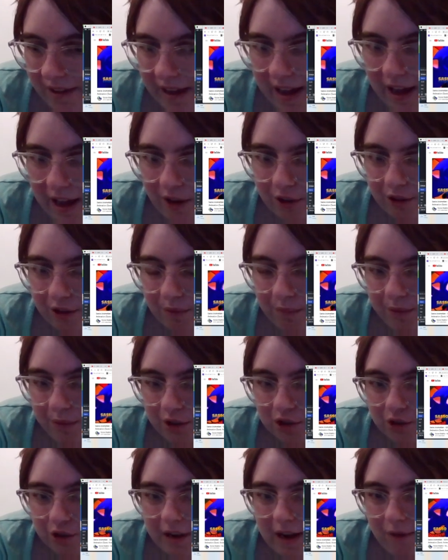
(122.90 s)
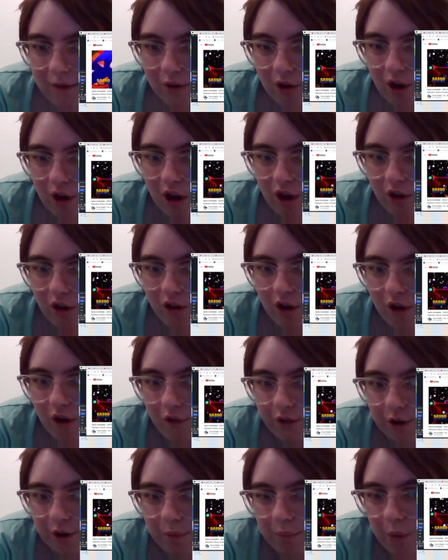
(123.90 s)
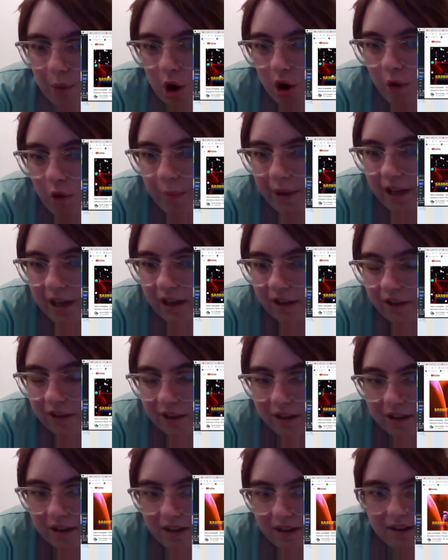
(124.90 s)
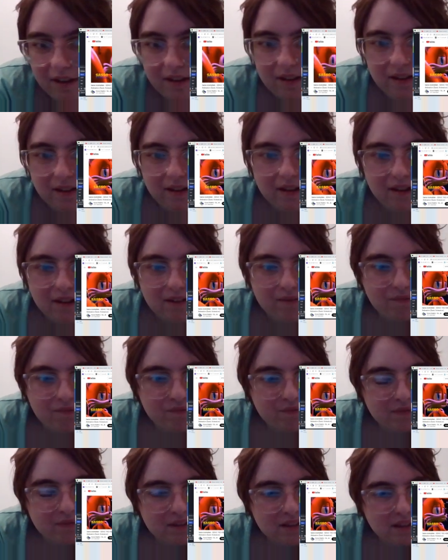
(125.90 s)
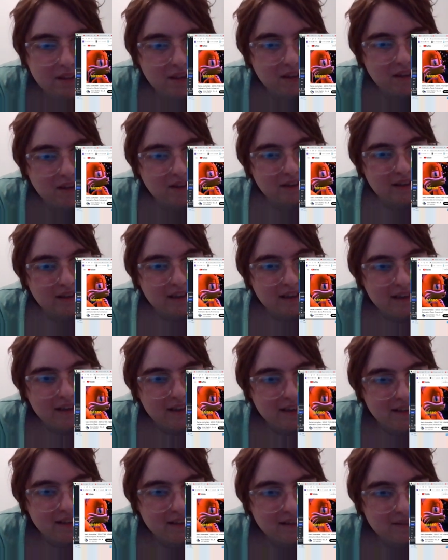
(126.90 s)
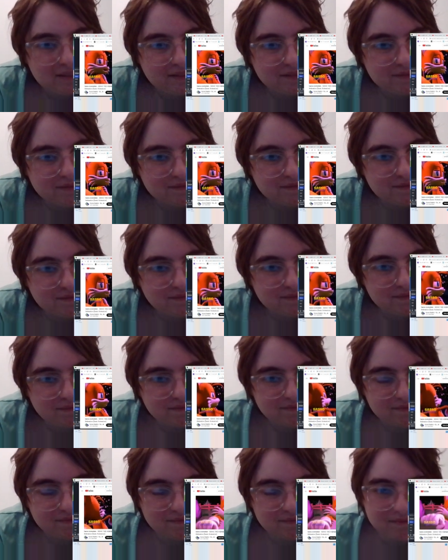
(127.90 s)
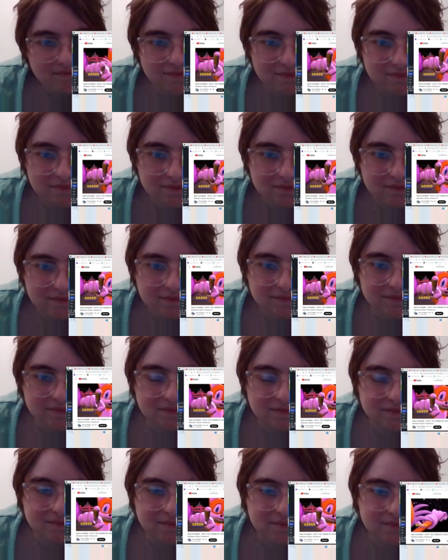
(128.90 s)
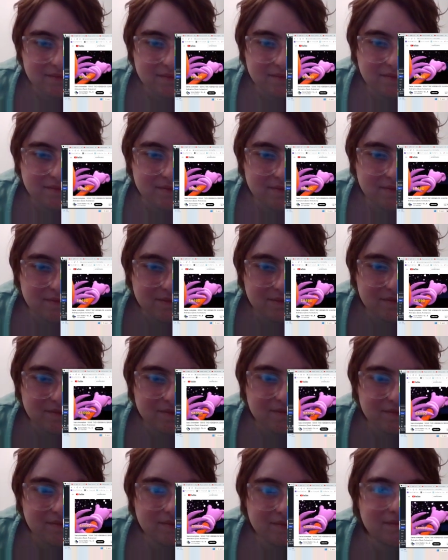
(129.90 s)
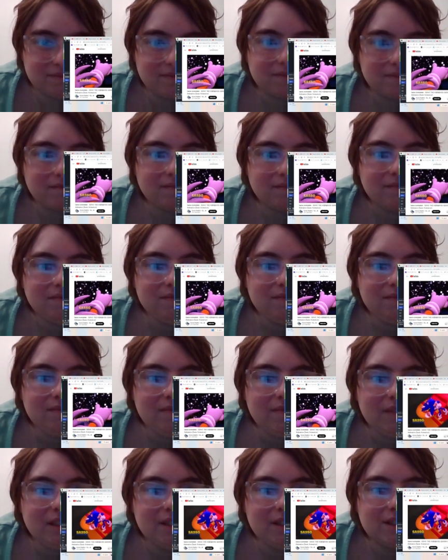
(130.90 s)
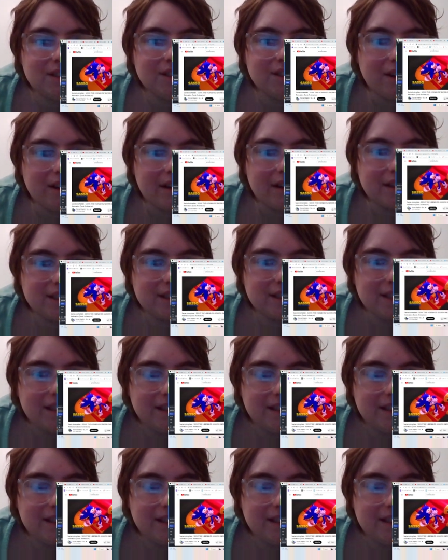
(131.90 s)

a house. You travel all over Mobius. All right. If you're okay. so smart, what's that star right there? Oh, stars.